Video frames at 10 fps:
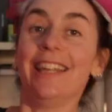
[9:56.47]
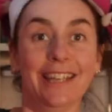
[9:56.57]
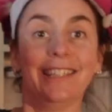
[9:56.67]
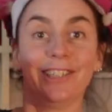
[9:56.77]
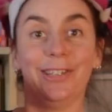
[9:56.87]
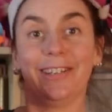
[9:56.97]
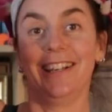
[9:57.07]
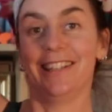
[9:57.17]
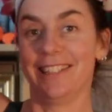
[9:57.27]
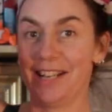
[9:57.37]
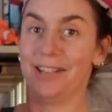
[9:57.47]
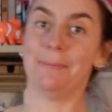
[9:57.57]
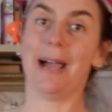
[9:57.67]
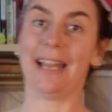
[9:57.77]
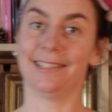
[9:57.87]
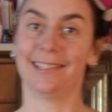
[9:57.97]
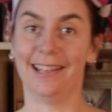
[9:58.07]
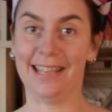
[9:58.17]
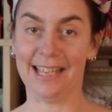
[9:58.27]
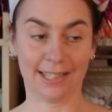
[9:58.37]
It's a suitcase, and it goes in my hands
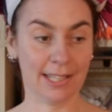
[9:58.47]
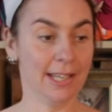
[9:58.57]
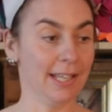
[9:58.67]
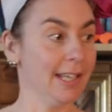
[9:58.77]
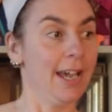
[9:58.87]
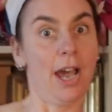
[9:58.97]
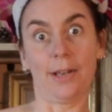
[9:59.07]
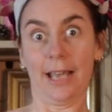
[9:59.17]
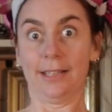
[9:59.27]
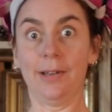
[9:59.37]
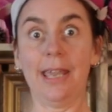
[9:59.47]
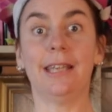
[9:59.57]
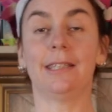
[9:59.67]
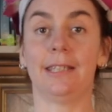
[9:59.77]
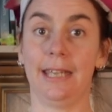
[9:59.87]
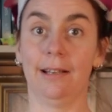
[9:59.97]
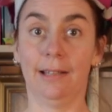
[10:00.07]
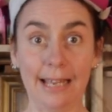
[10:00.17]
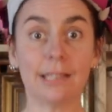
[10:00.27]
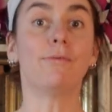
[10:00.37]
like this. Okay, so here's the
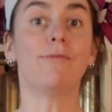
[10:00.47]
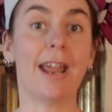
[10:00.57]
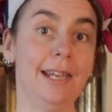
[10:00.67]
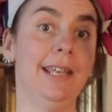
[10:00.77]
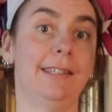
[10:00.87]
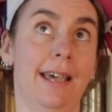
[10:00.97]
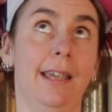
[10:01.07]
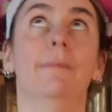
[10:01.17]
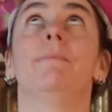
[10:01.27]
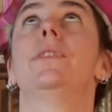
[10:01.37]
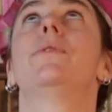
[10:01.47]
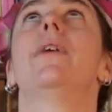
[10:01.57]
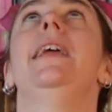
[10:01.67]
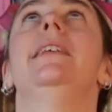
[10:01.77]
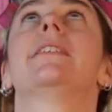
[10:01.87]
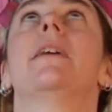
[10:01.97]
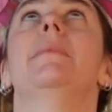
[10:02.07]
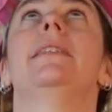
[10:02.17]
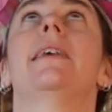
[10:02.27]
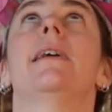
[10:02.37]
deal. It's a rainy day. The rain is
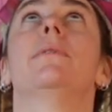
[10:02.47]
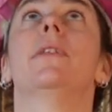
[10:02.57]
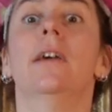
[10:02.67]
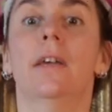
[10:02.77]
coming down.